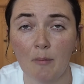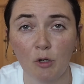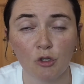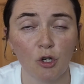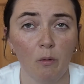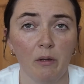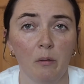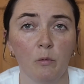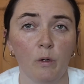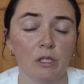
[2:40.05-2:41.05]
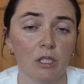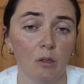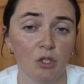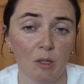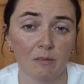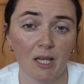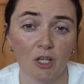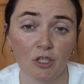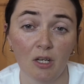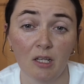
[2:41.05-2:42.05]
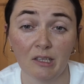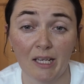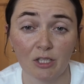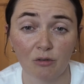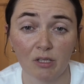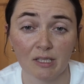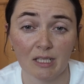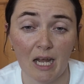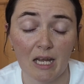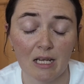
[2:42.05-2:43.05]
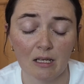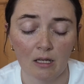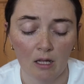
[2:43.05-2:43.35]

I'm not sure whether I'm going to do a gym session later on today.